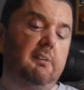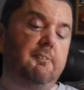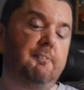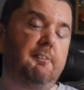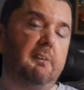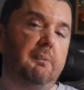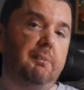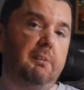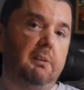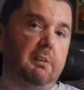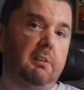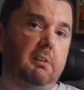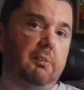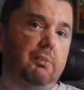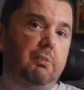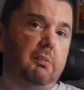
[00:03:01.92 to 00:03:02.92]
found
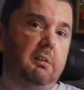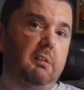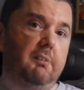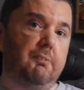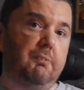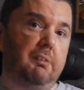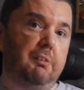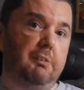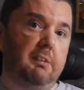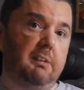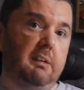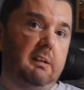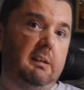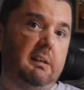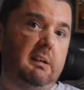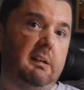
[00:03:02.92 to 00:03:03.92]
Tokyo Treat
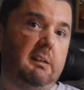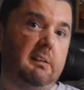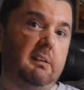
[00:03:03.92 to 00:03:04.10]
originally